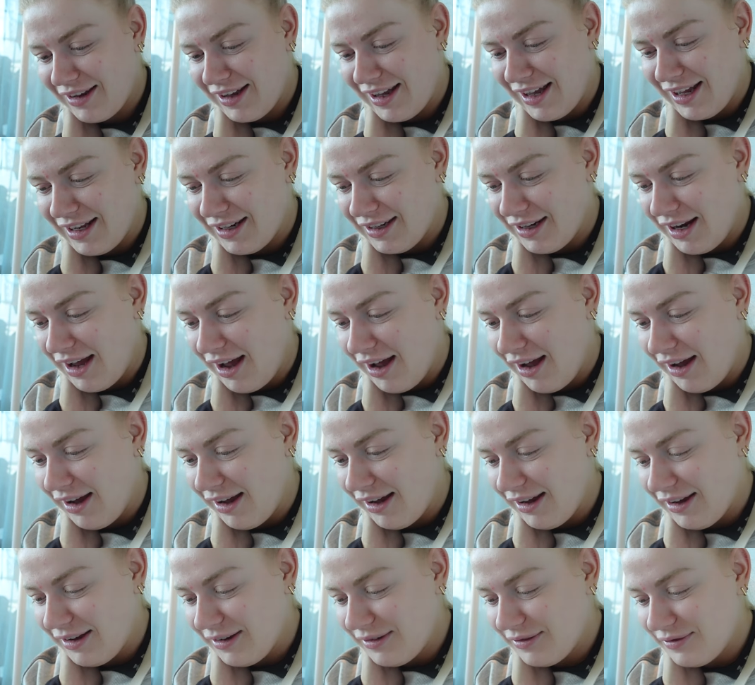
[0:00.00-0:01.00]
in,
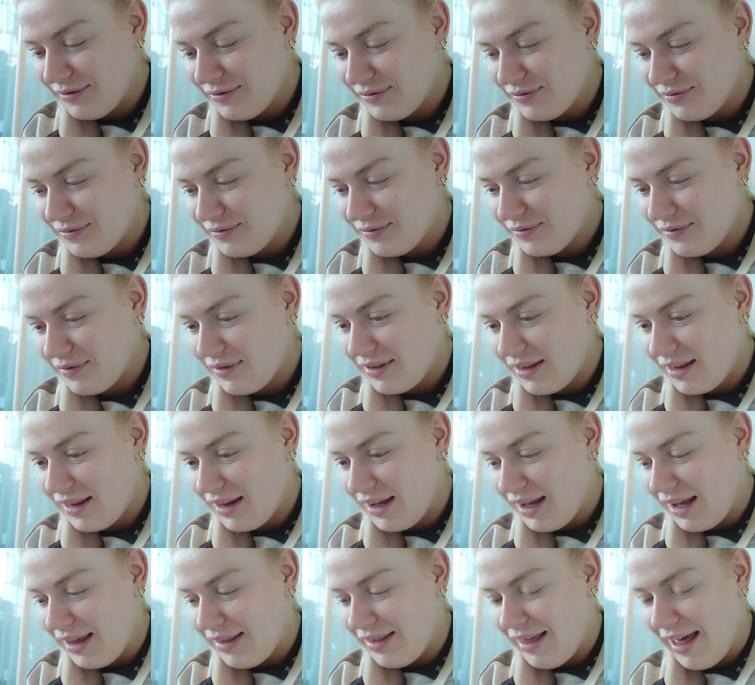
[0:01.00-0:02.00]
uh,
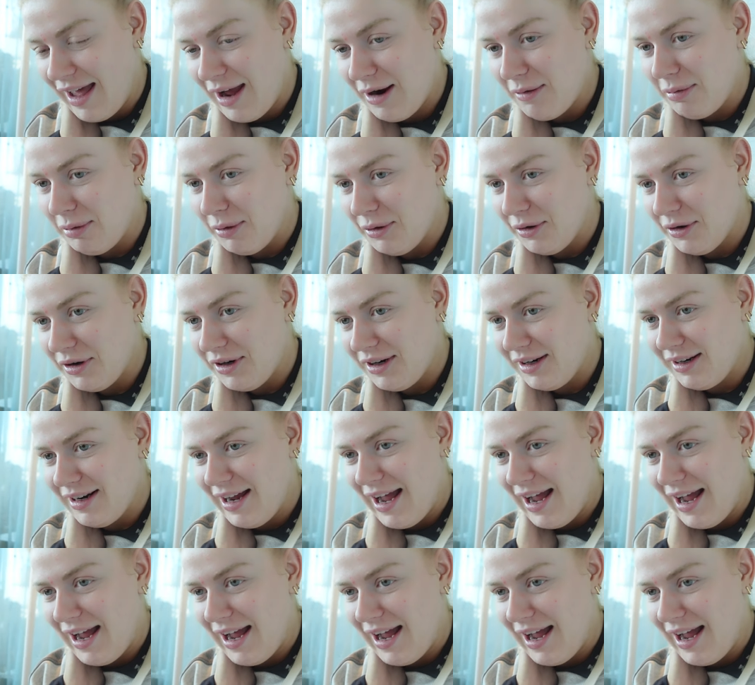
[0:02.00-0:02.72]
in the airport